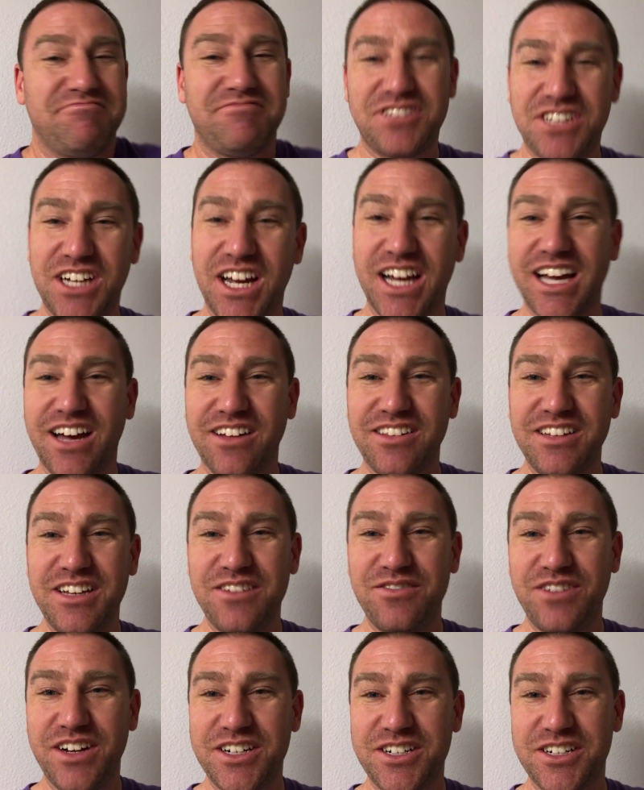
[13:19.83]
check out the
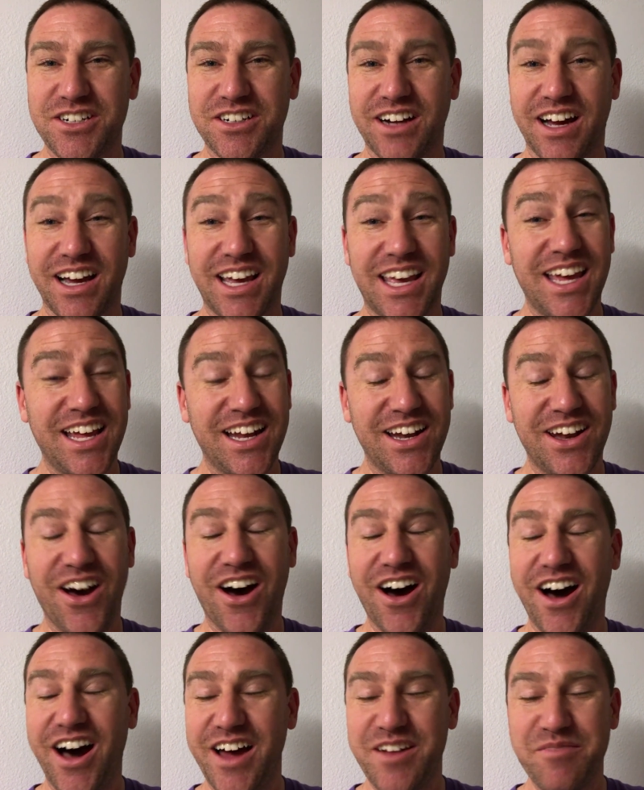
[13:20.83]
adventure. I
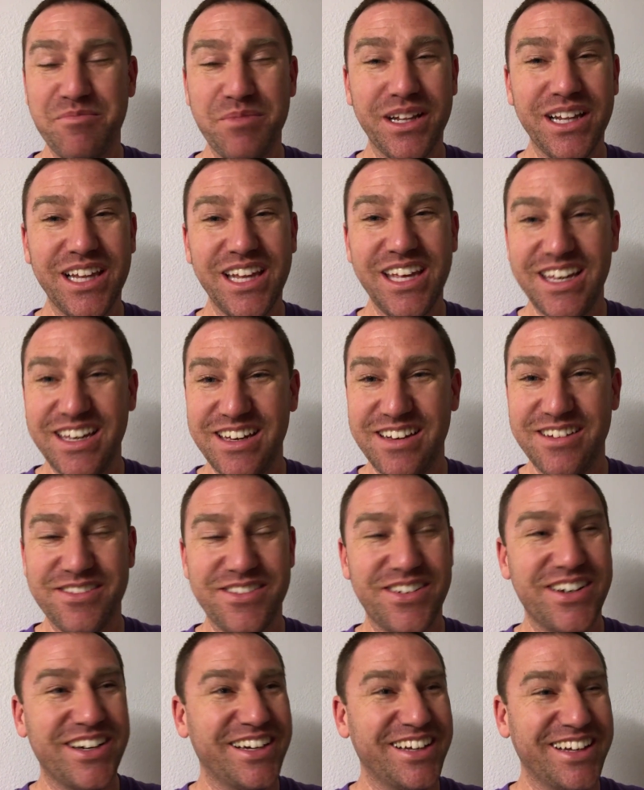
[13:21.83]
cannot
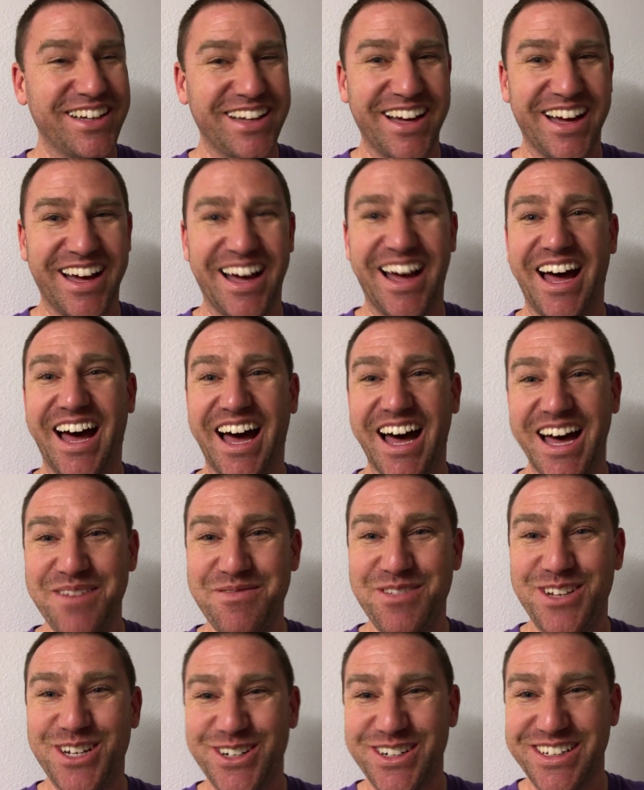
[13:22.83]
believe
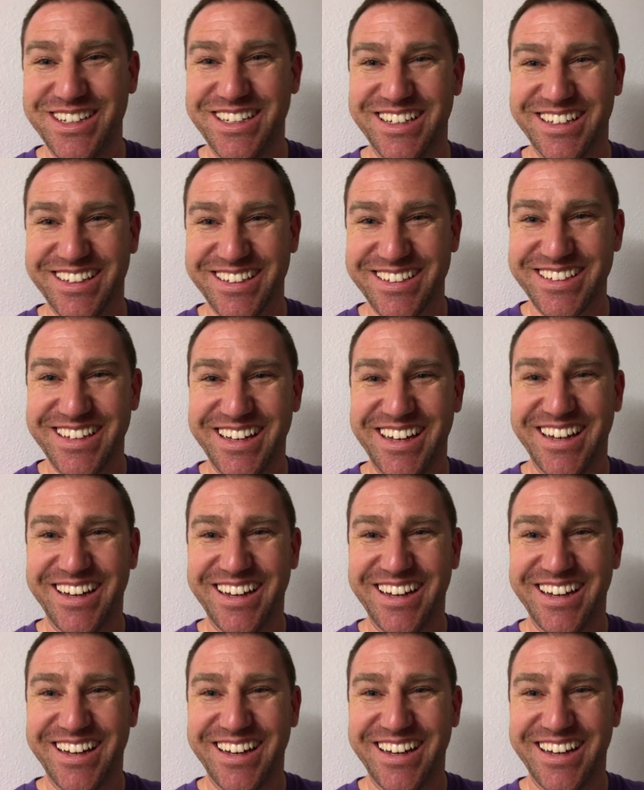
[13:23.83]
I'm doing this.